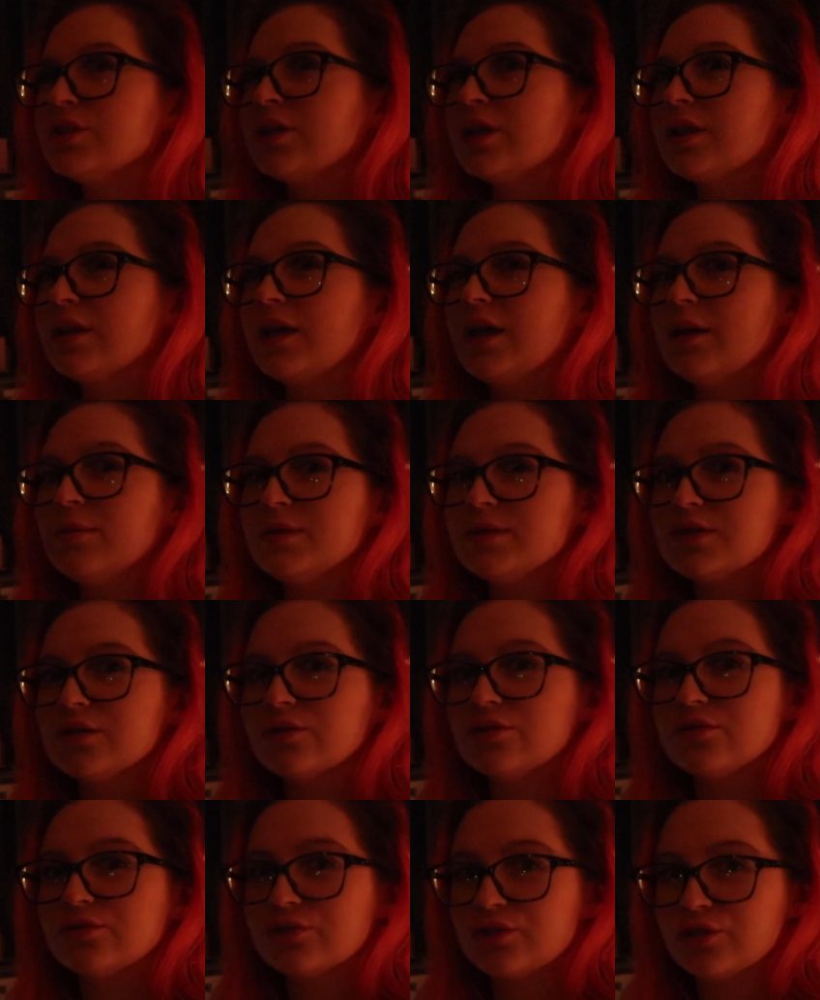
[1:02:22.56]
another
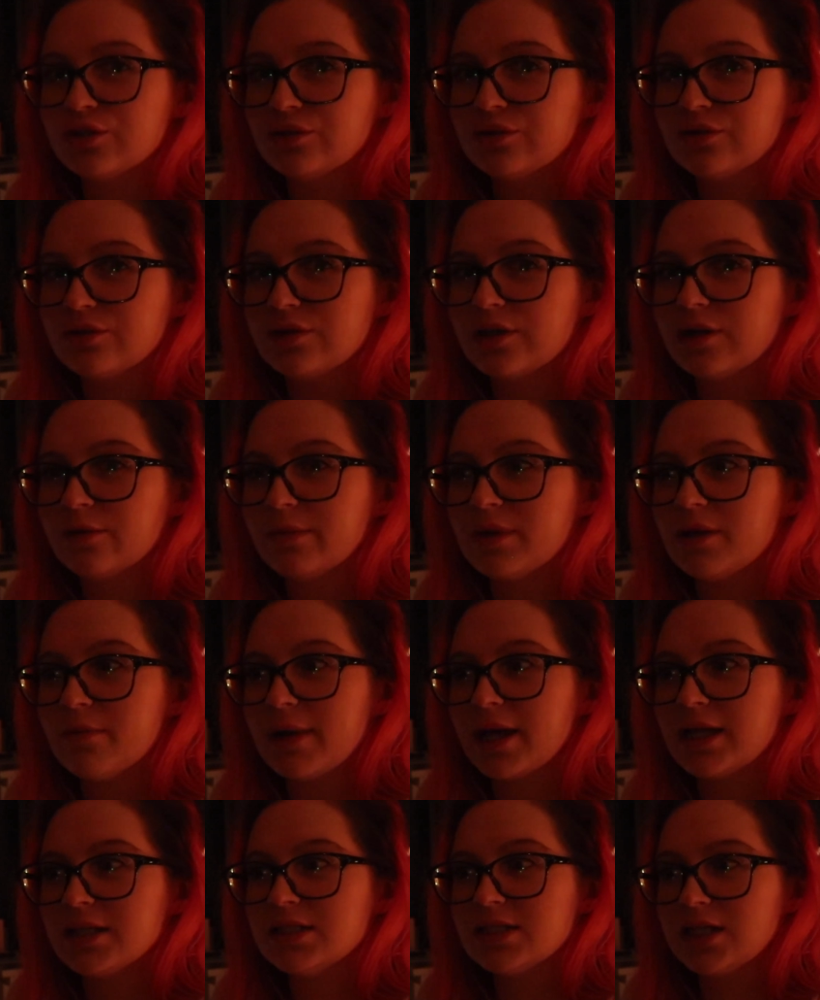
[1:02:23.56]
episode or two. That'll be
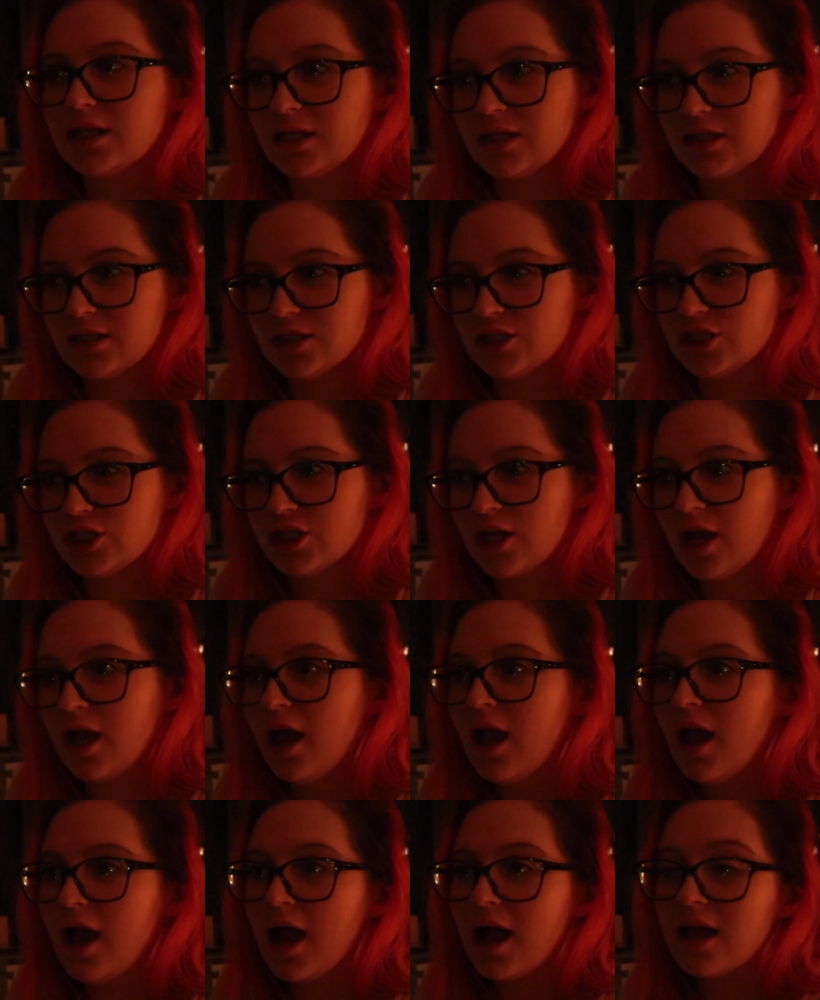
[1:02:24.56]
about 10ish.
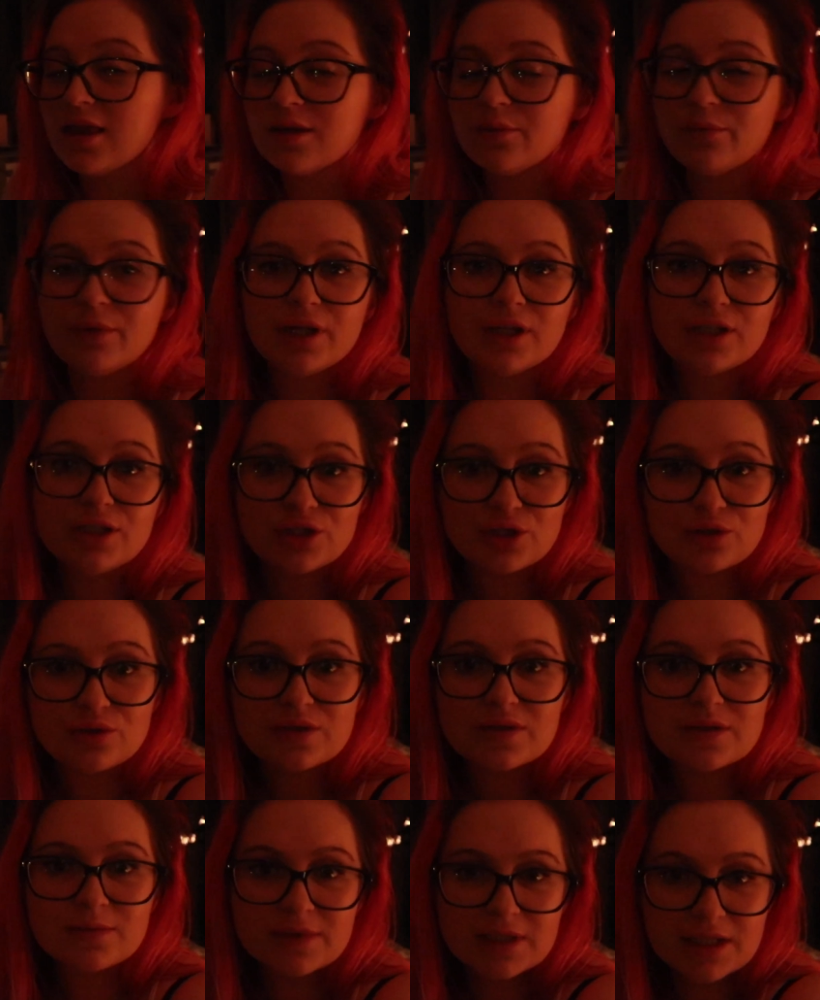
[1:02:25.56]
And then we can do
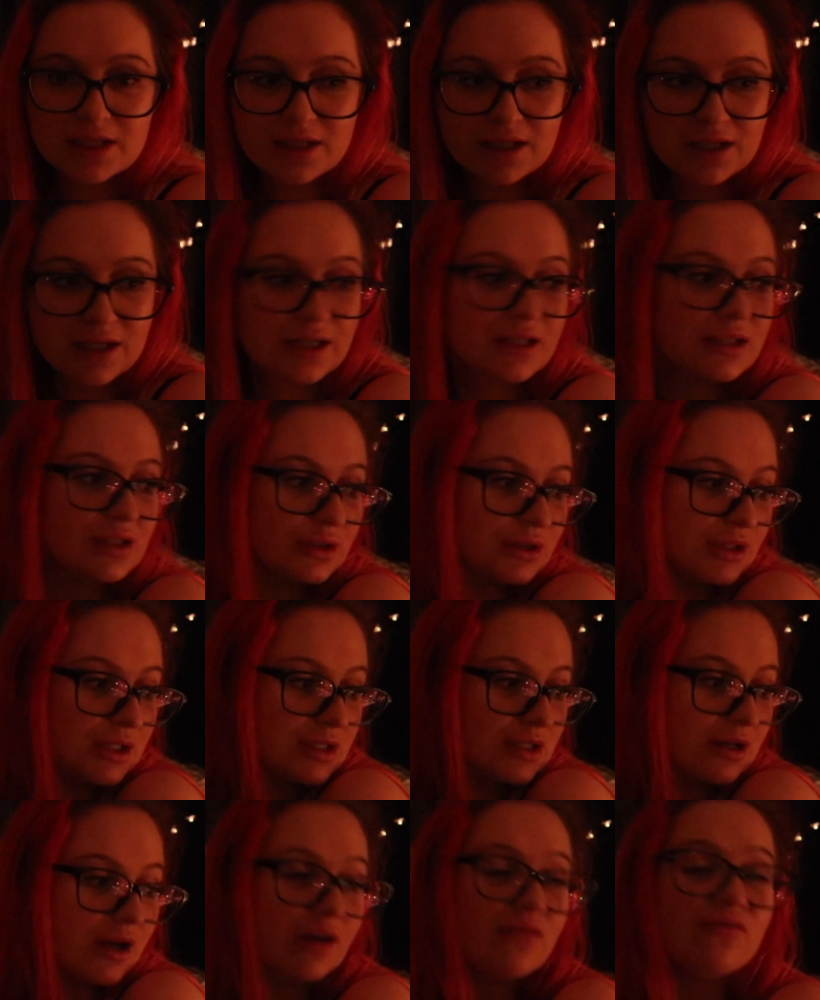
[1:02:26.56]
some skincare. So yes,
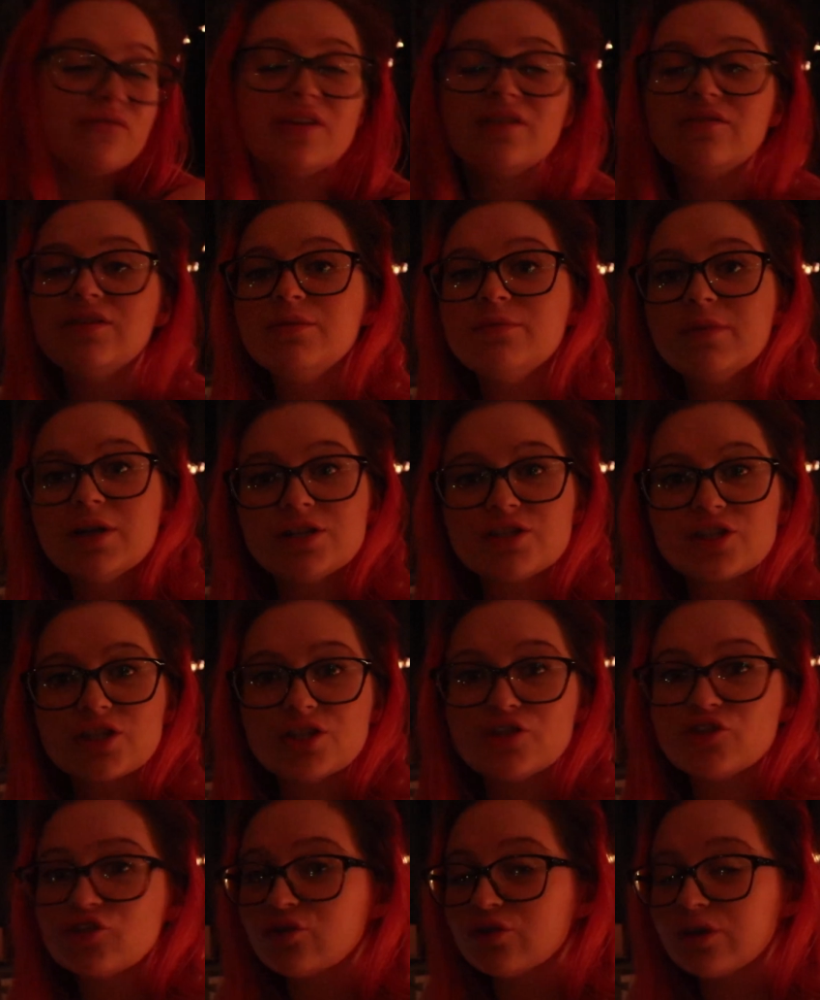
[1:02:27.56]
I'm very much
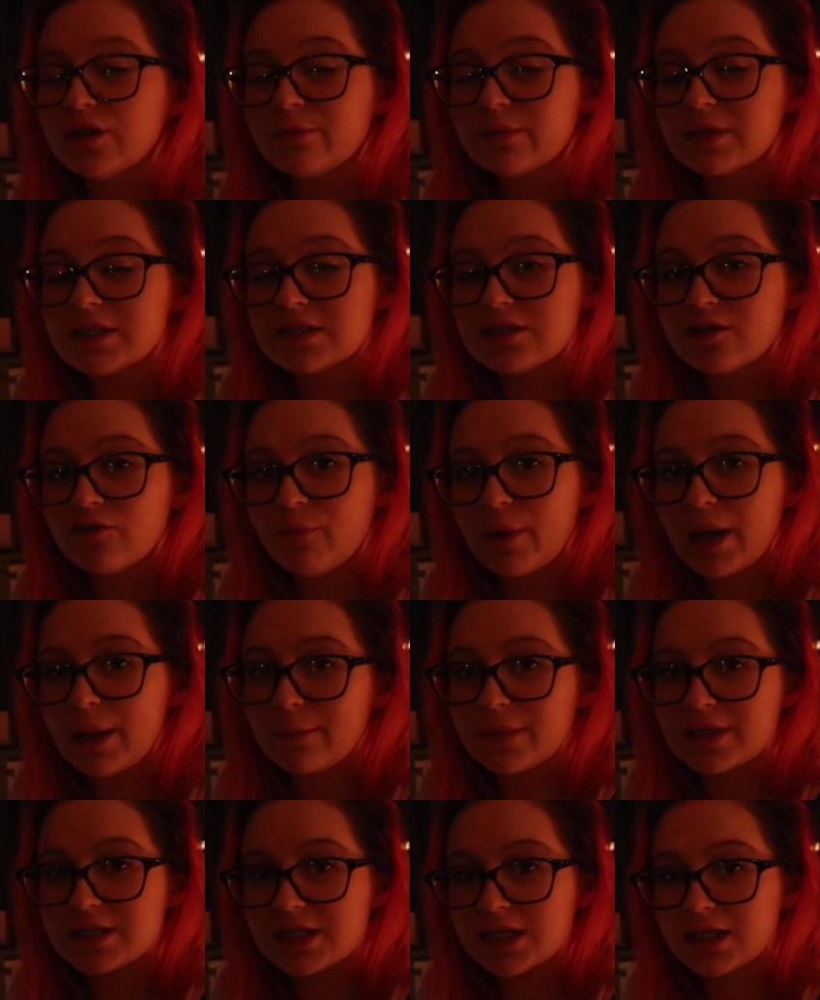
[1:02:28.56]
enjoying myself
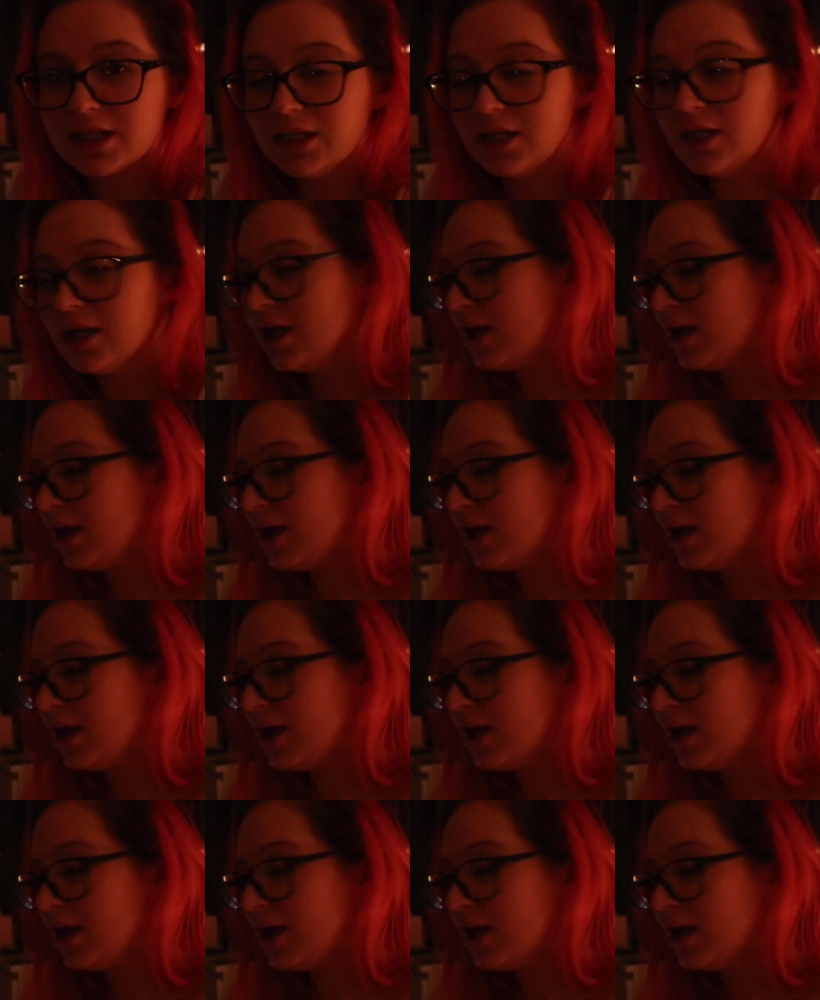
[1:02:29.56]
pamper day.